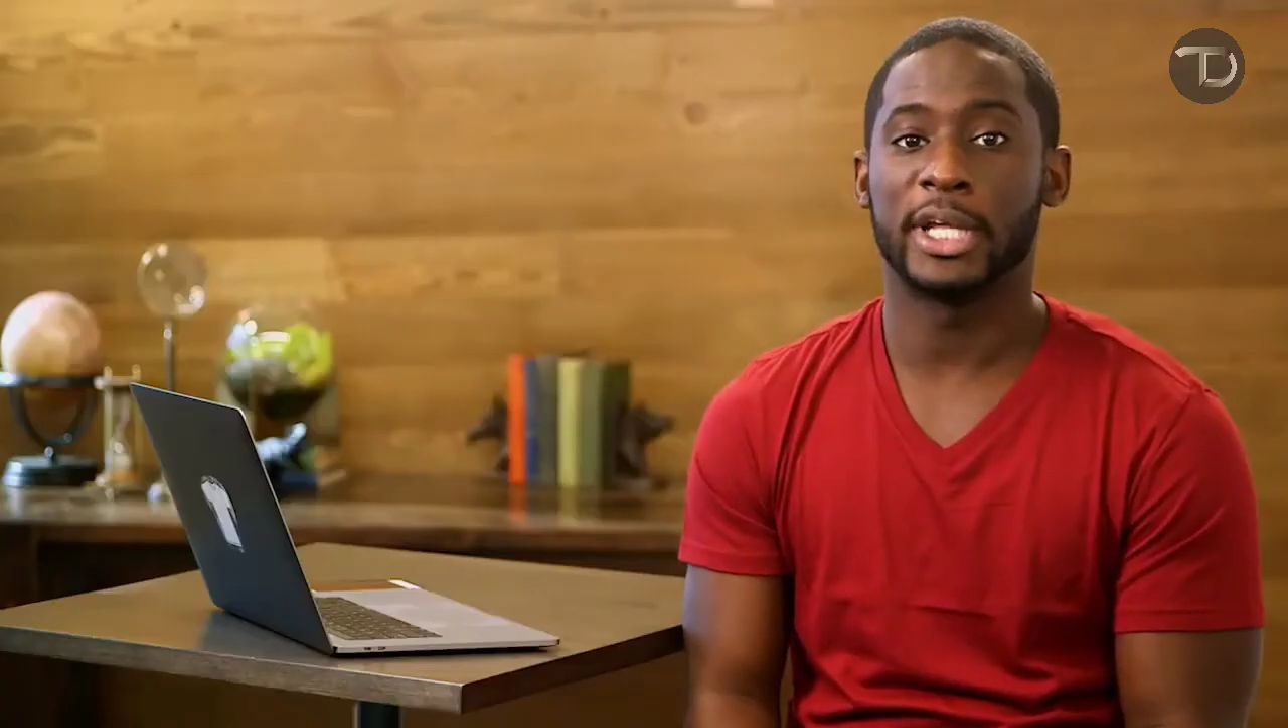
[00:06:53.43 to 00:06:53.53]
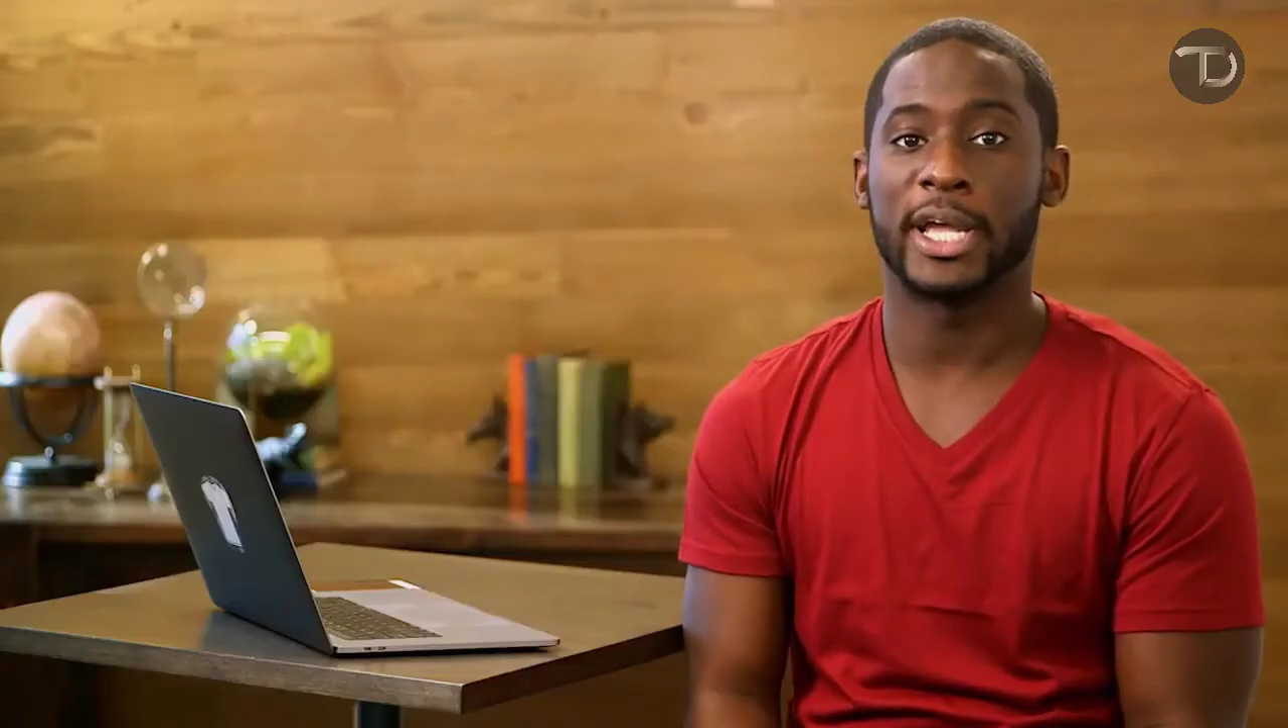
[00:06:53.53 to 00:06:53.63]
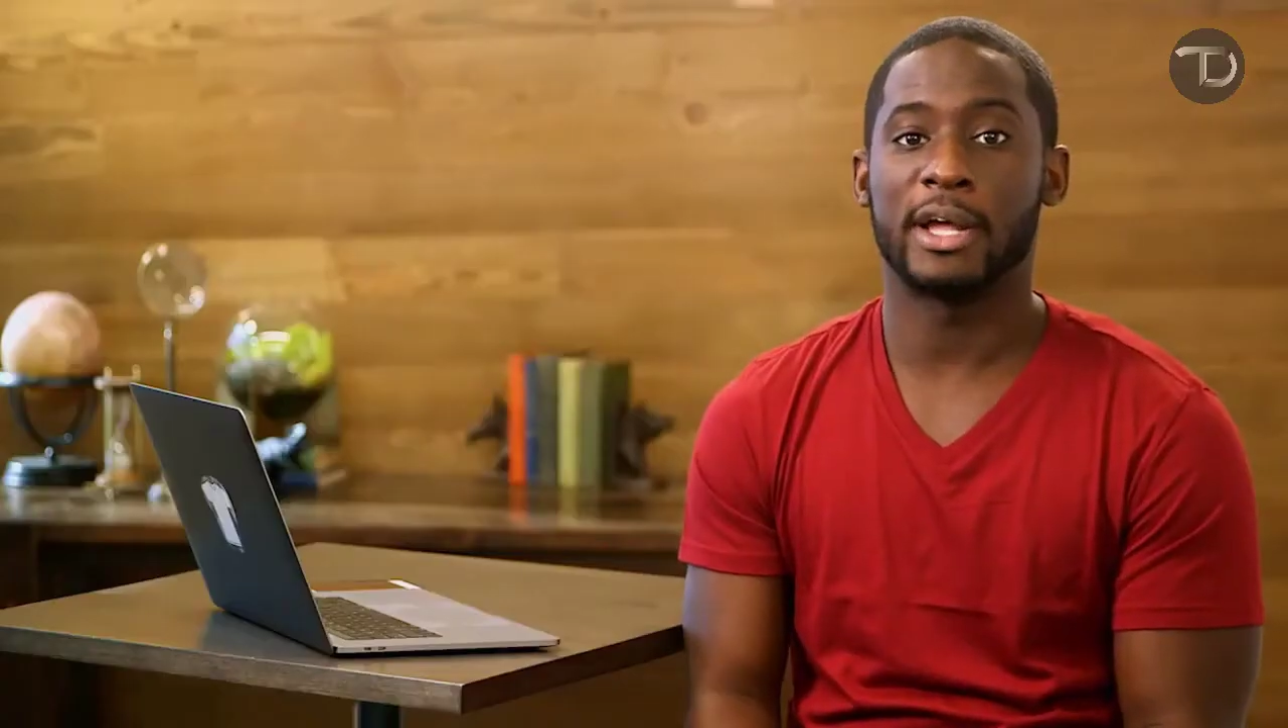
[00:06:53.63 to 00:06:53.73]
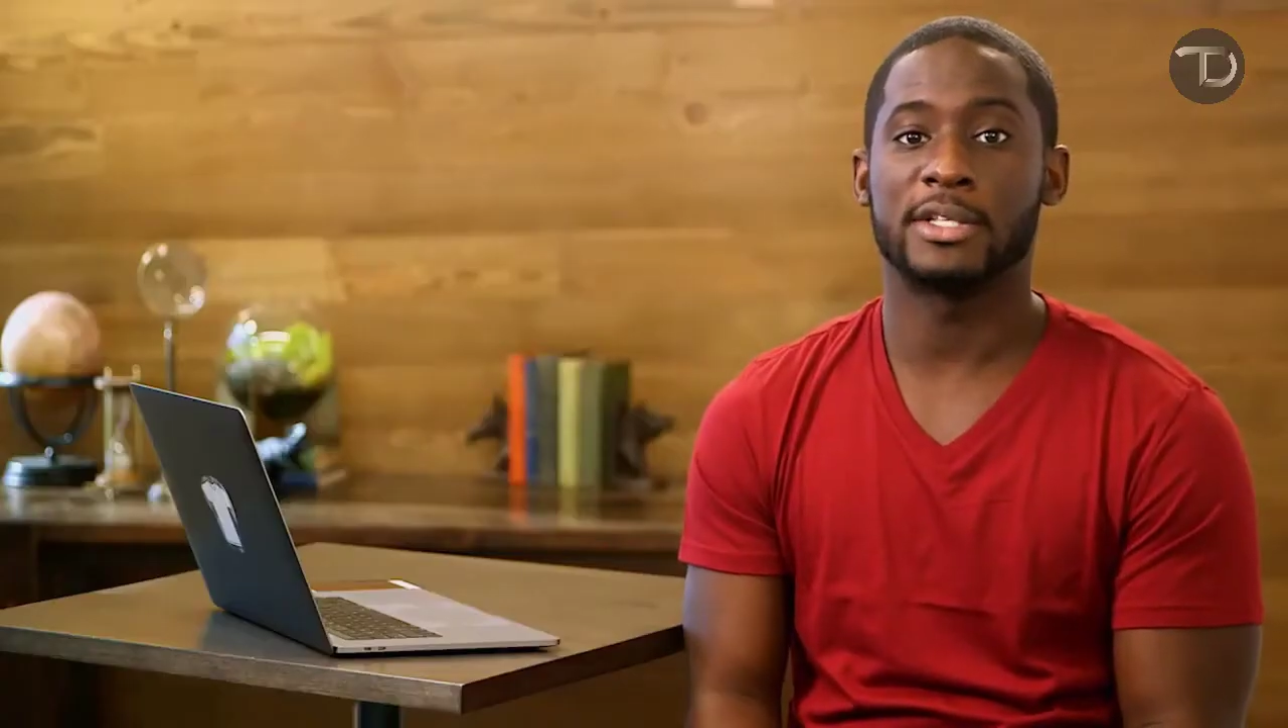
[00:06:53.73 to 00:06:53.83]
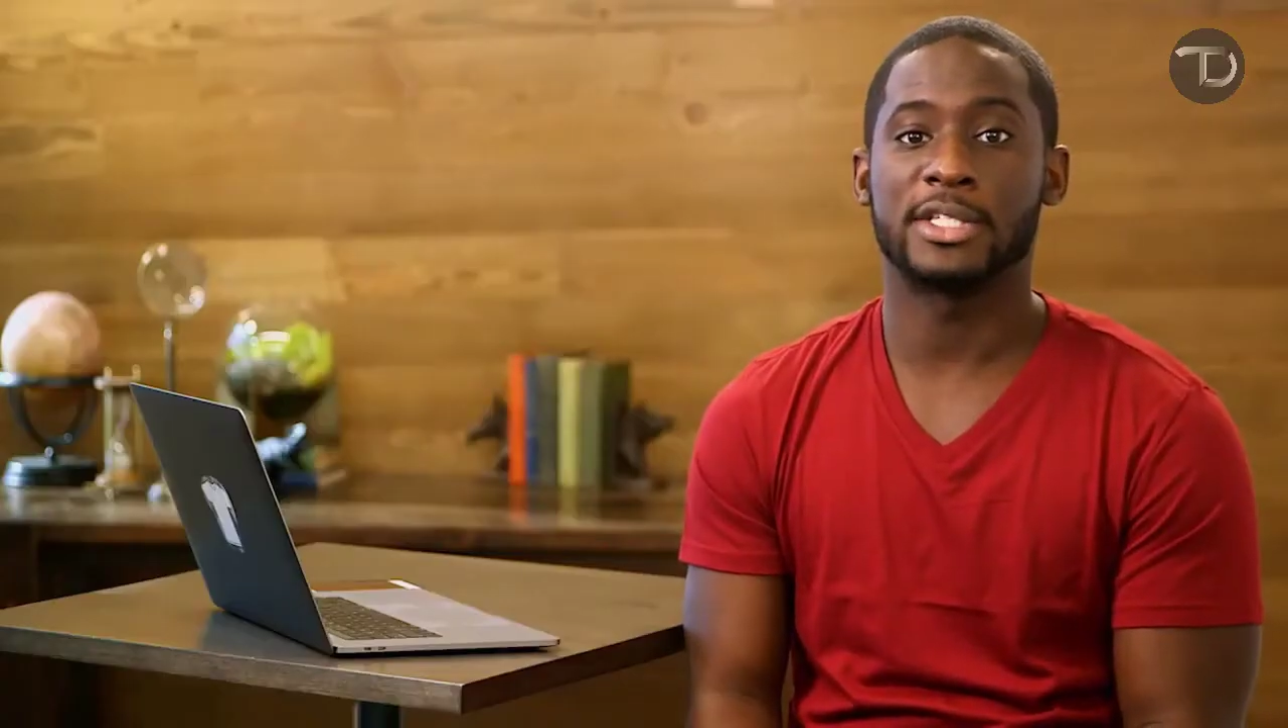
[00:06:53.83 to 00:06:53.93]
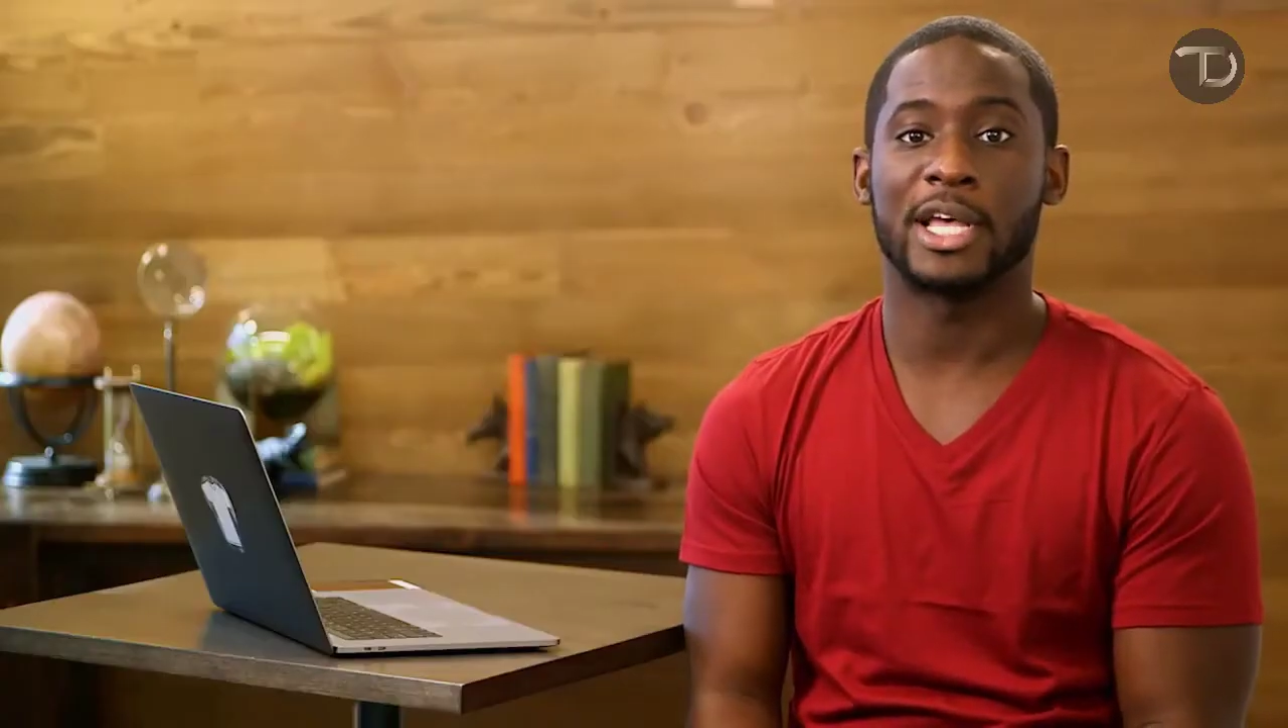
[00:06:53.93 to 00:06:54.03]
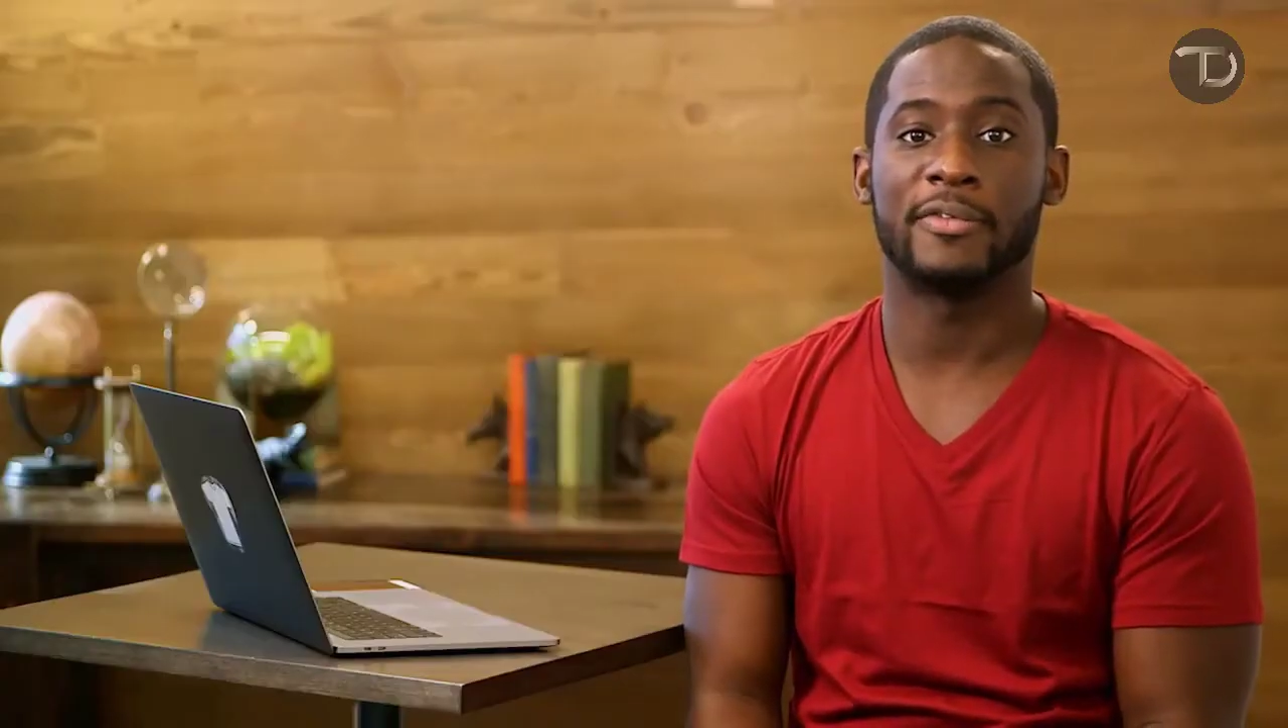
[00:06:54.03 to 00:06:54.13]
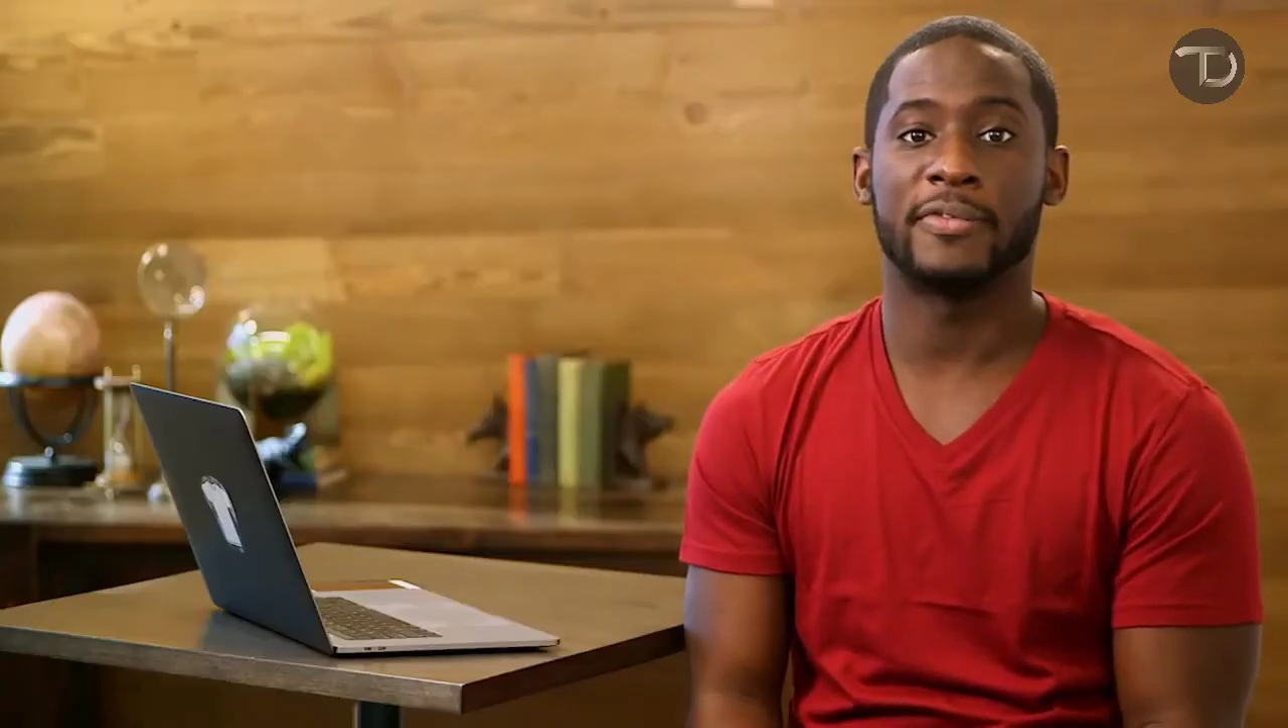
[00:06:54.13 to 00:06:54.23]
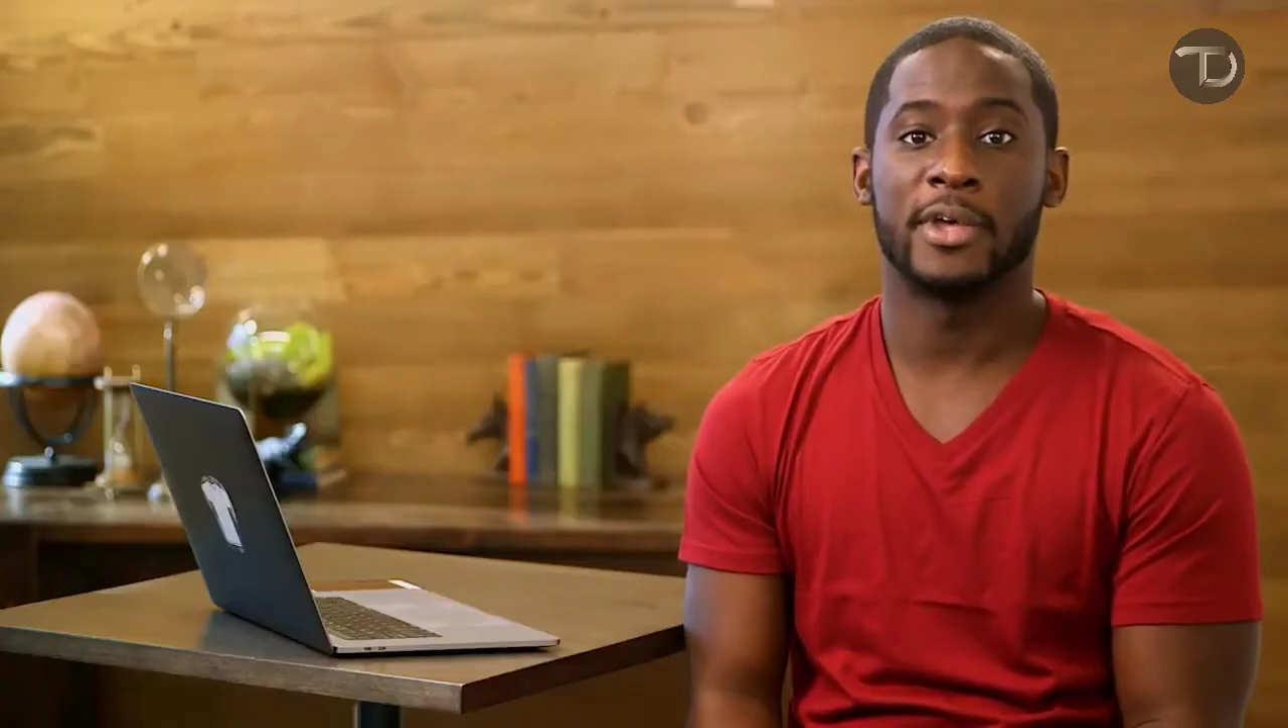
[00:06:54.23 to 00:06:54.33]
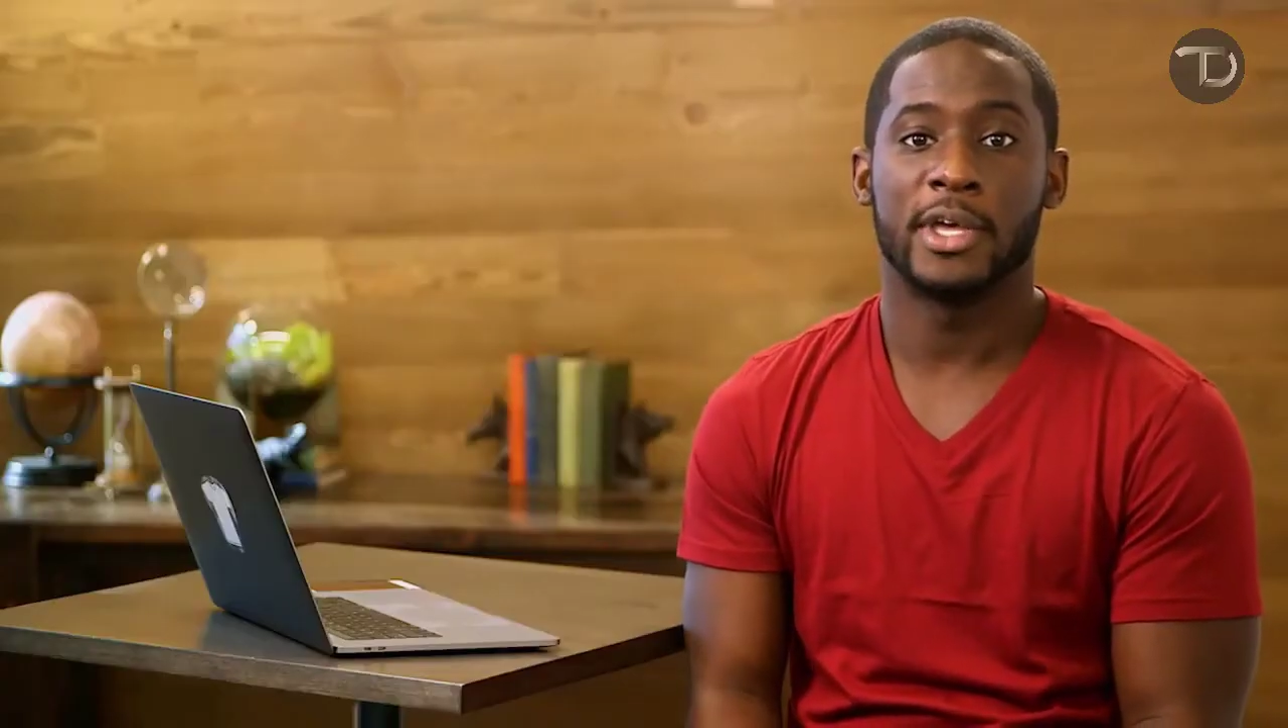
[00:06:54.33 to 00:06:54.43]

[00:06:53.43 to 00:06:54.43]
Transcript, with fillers: layouts have